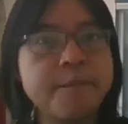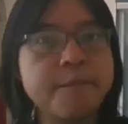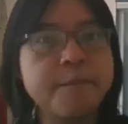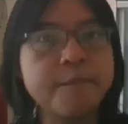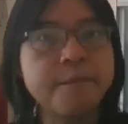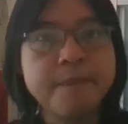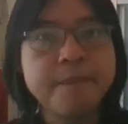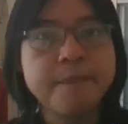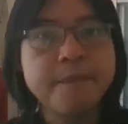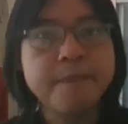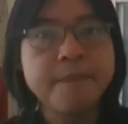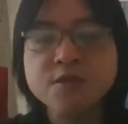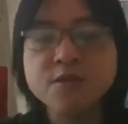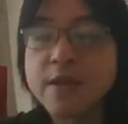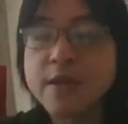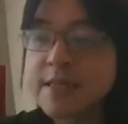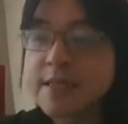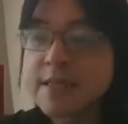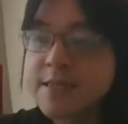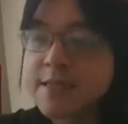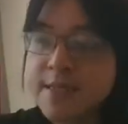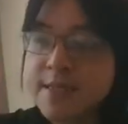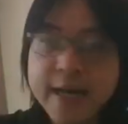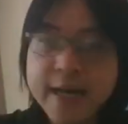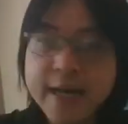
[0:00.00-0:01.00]
So the
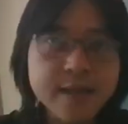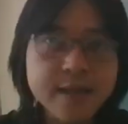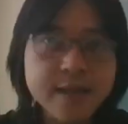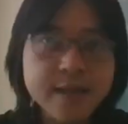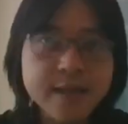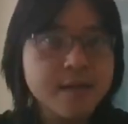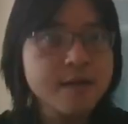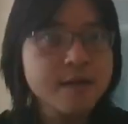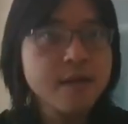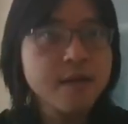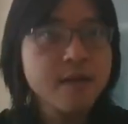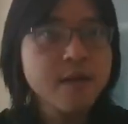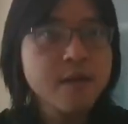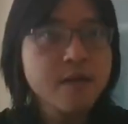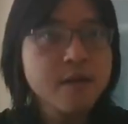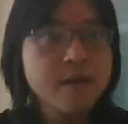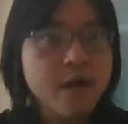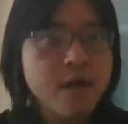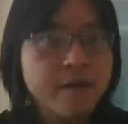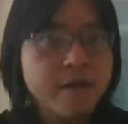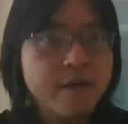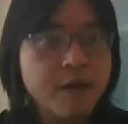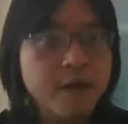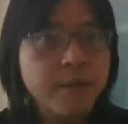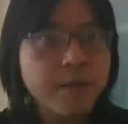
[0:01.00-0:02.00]
state of the
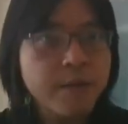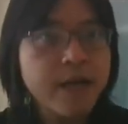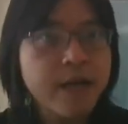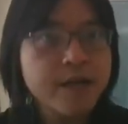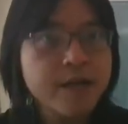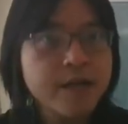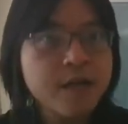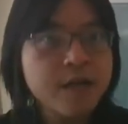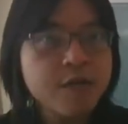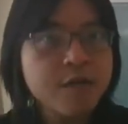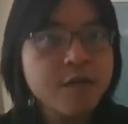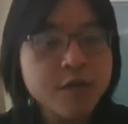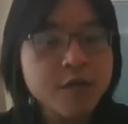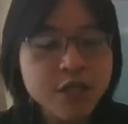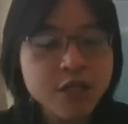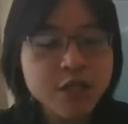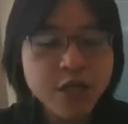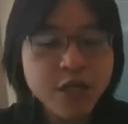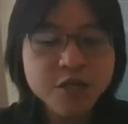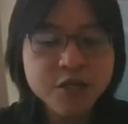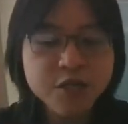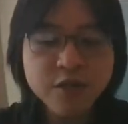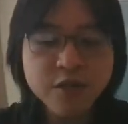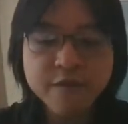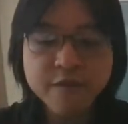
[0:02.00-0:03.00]
particle will change
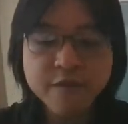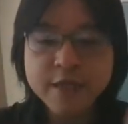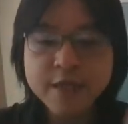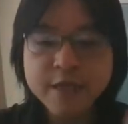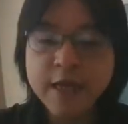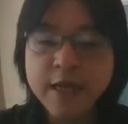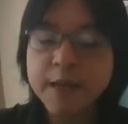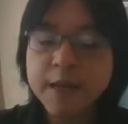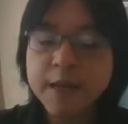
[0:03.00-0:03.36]
over time.